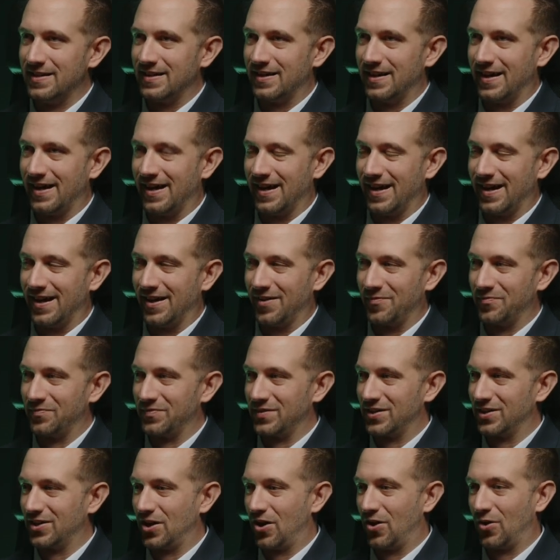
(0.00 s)

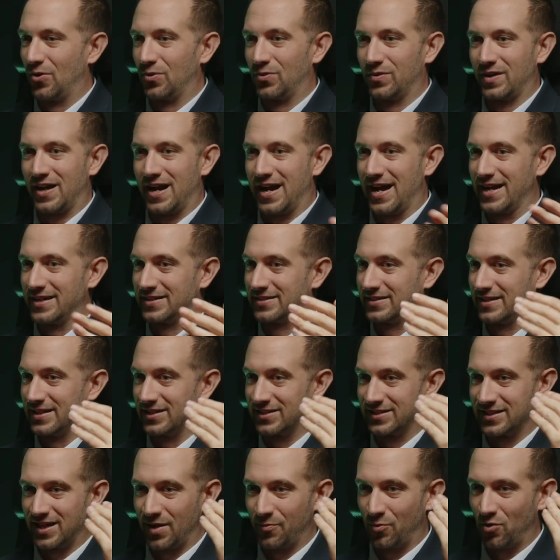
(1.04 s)
I see
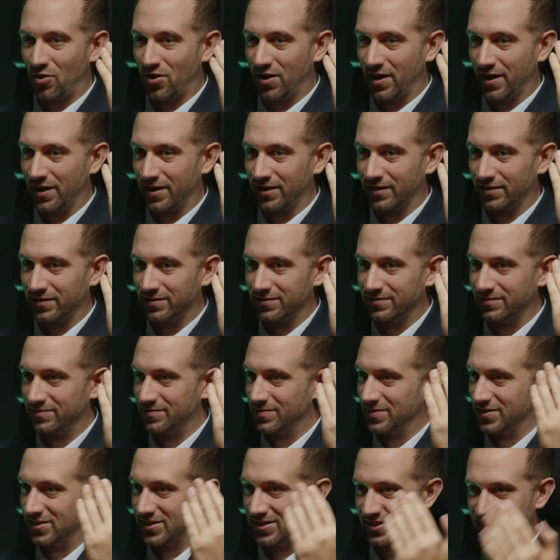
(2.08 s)
someone
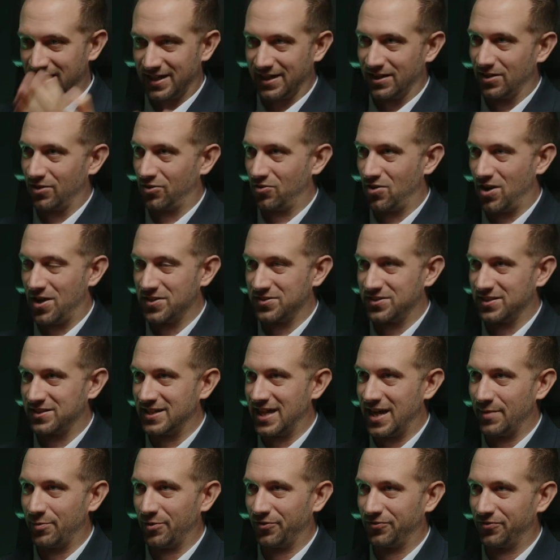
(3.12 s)
sitting across the
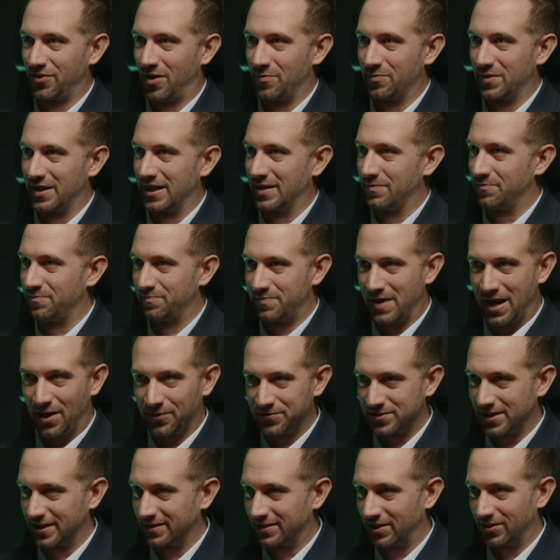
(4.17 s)
table from me,
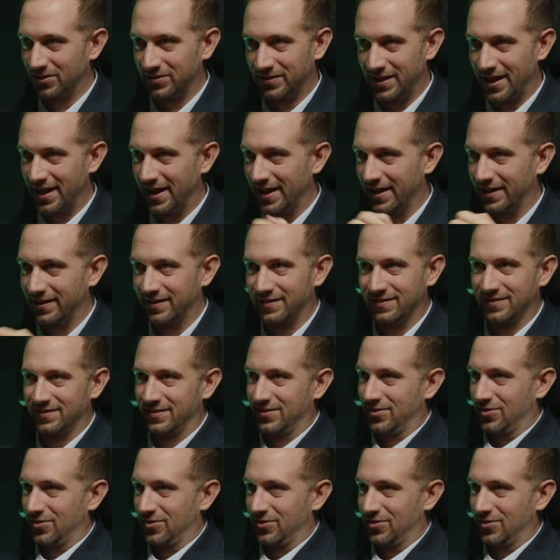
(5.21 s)
bouncing their leg,